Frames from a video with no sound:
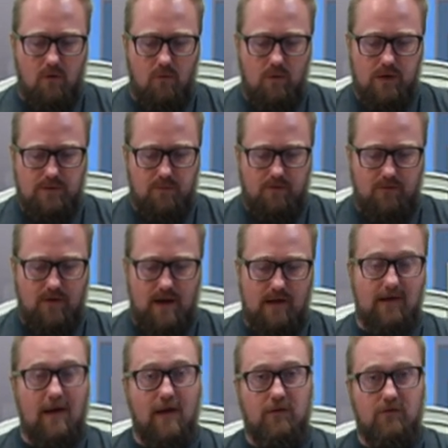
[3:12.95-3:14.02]
which
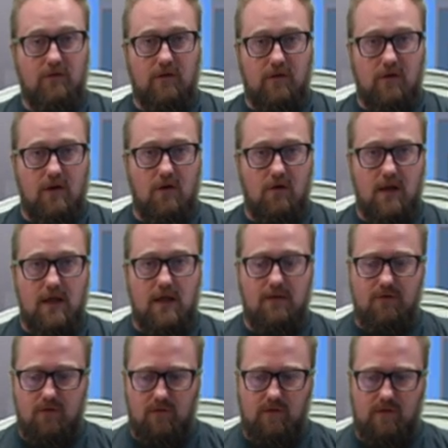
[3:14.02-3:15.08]
provides extra security
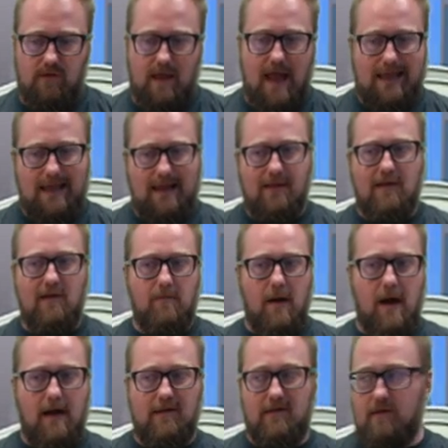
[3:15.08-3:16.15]
if you're stacking these
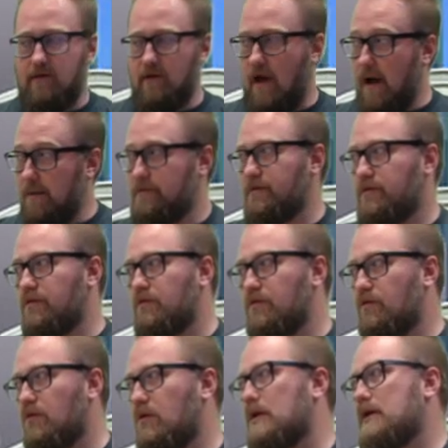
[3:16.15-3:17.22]
boxes up to,